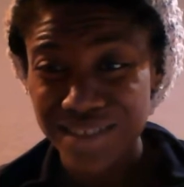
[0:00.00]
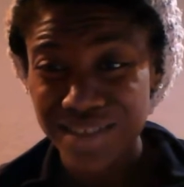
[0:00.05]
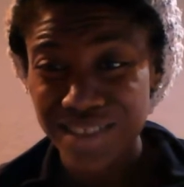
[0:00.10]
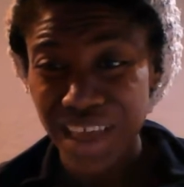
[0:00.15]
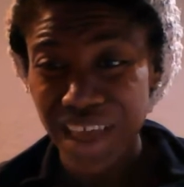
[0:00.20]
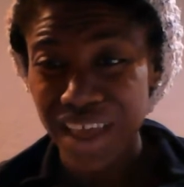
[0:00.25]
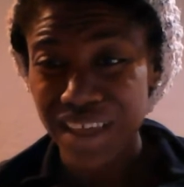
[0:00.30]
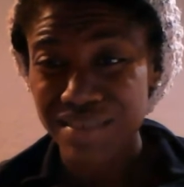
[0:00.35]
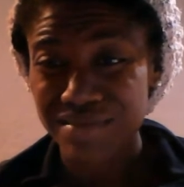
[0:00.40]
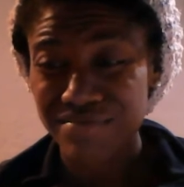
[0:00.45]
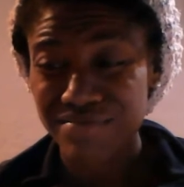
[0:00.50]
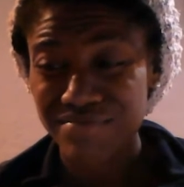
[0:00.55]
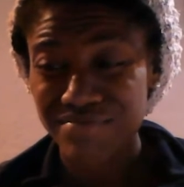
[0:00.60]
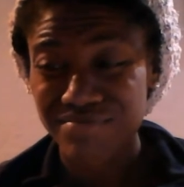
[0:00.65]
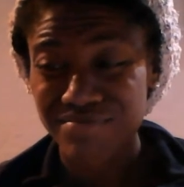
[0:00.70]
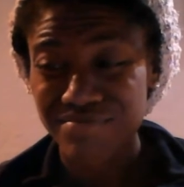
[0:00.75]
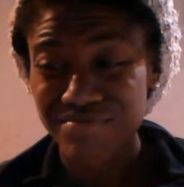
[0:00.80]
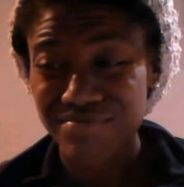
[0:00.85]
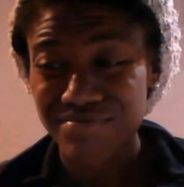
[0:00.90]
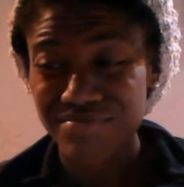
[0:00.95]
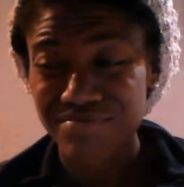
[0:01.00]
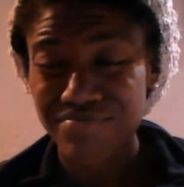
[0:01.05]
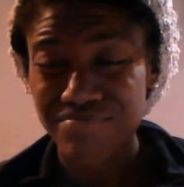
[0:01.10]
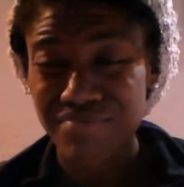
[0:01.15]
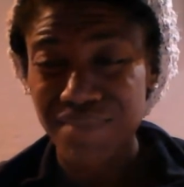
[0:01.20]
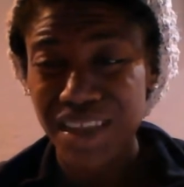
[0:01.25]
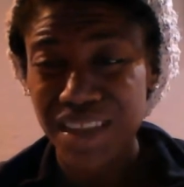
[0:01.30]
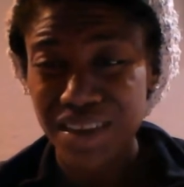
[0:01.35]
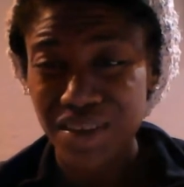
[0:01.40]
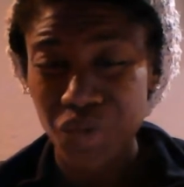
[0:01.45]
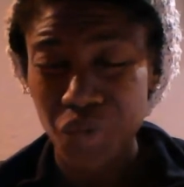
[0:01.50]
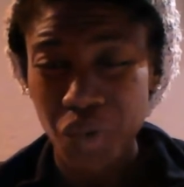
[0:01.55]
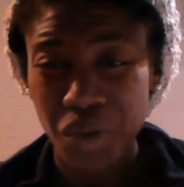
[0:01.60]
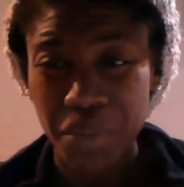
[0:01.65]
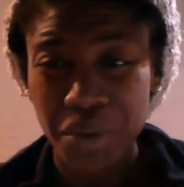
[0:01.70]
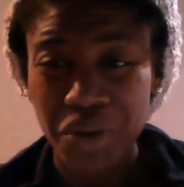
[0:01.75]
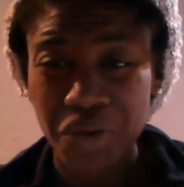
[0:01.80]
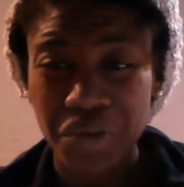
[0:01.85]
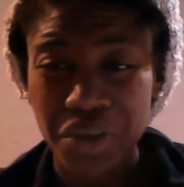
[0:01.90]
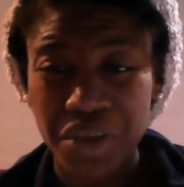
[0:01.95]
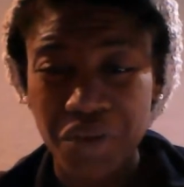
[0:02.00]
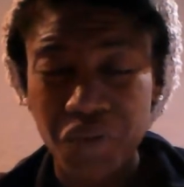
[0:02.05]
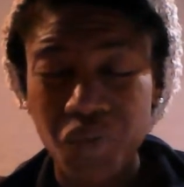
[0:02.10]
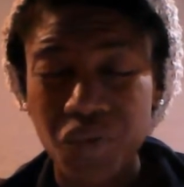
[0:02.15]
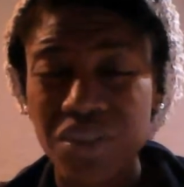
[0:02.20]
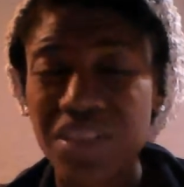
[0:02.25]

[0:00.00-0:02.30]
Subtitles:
that men and women are equal?